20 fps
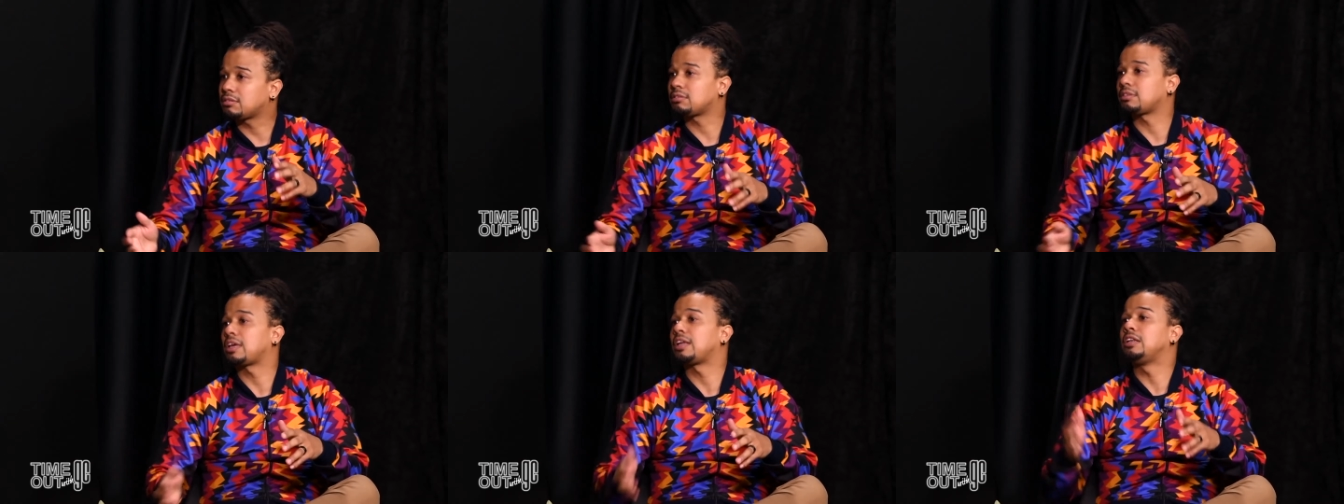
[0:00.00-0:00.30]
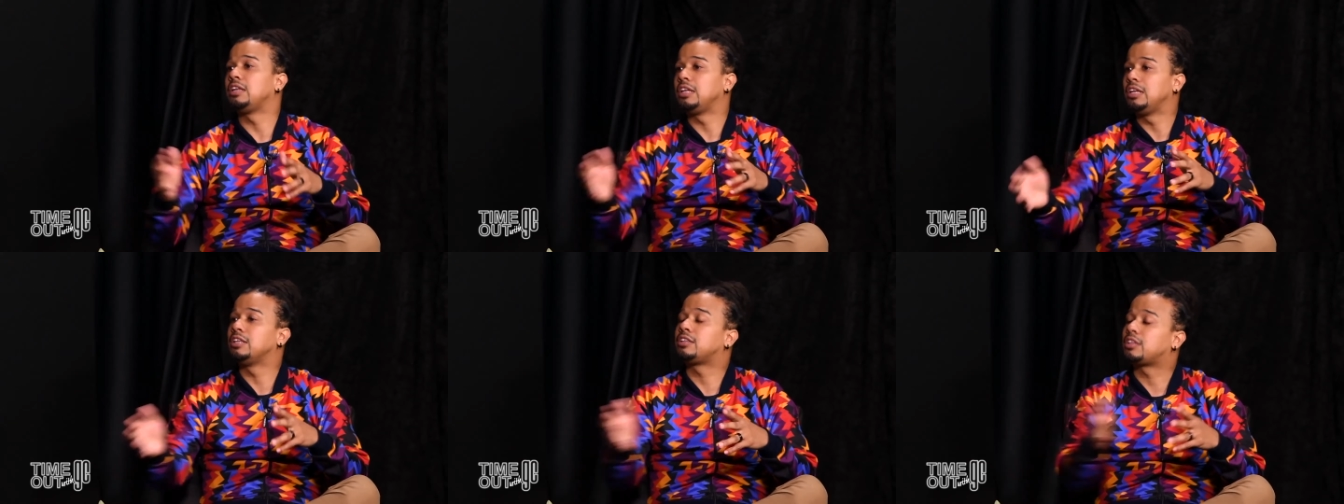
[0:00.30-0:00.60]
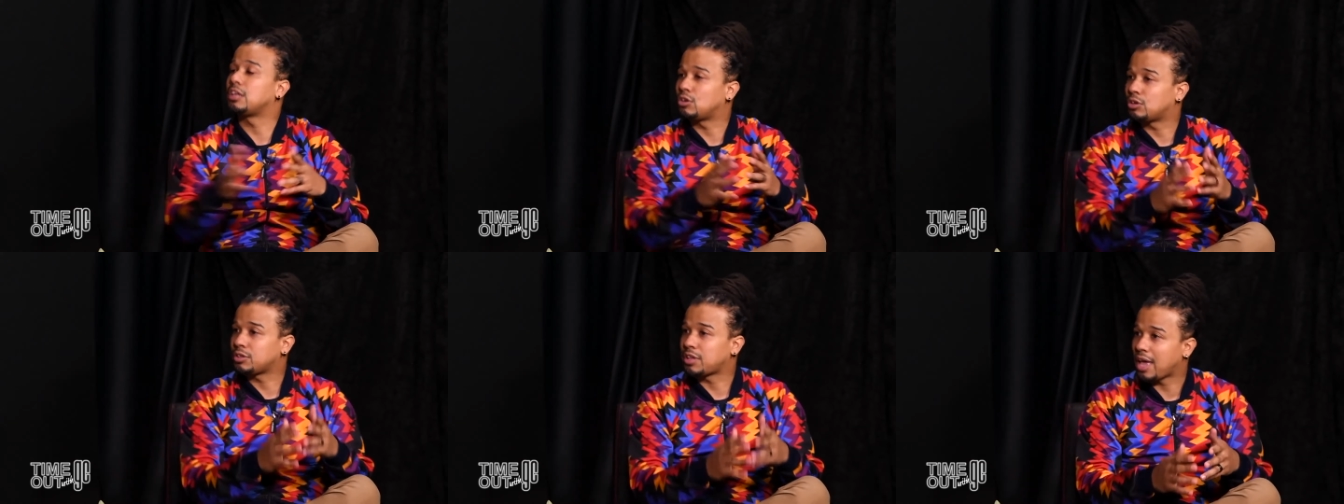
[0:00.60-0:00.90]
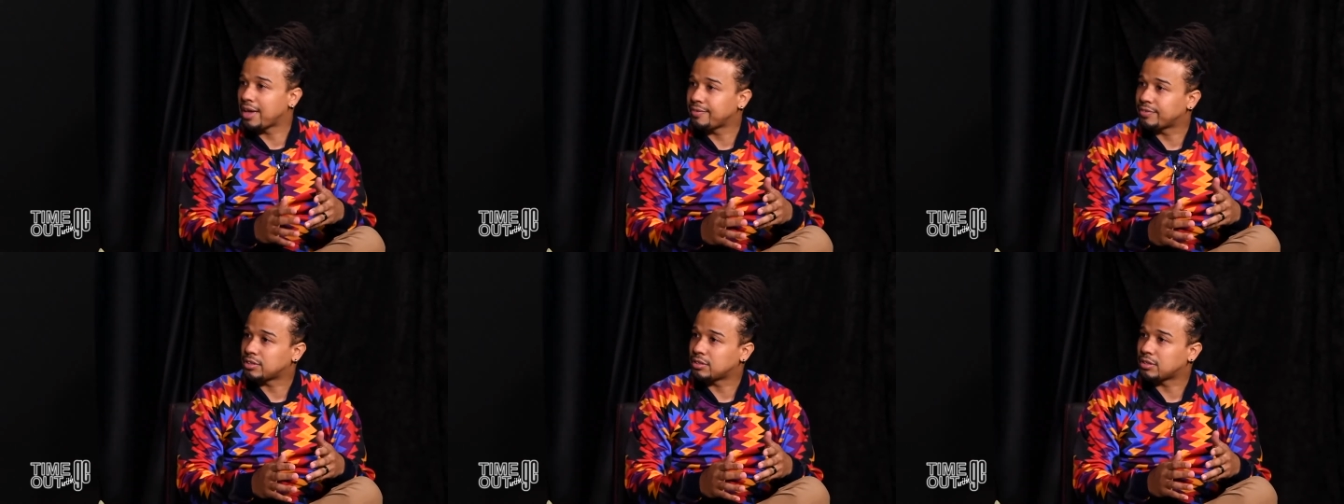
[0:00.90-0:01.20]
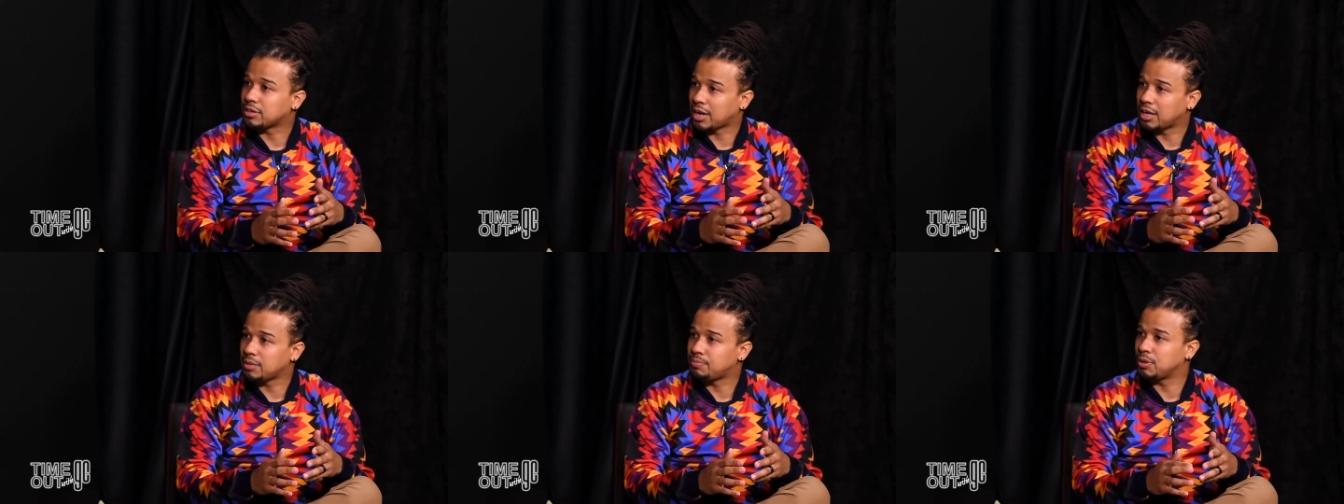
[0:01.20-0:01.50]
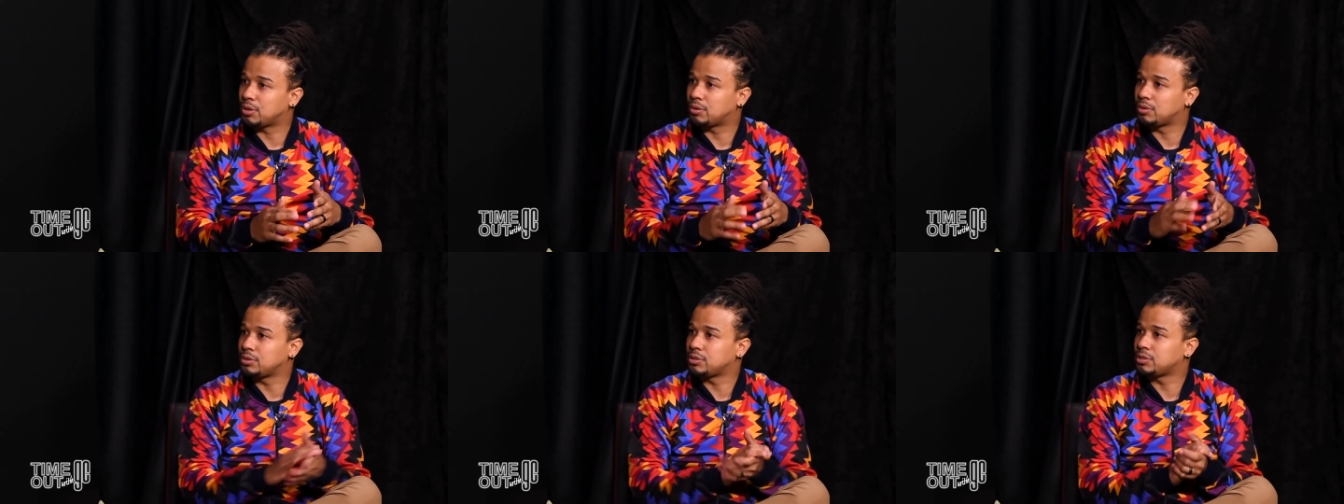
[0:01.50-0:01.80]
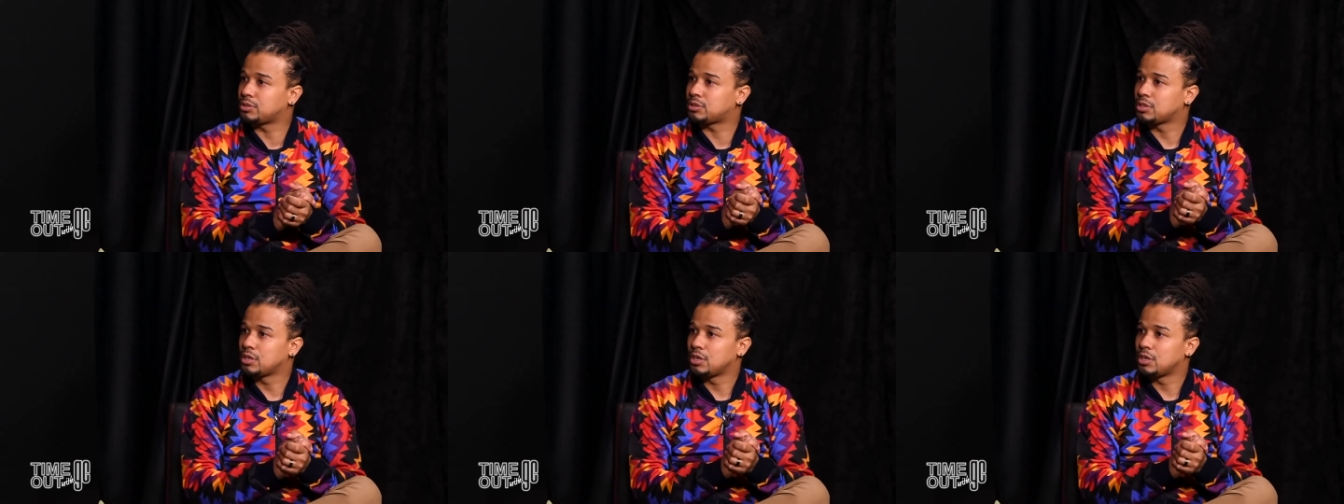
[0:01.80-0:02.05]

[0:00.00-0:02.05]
and need it and not have it, right? Because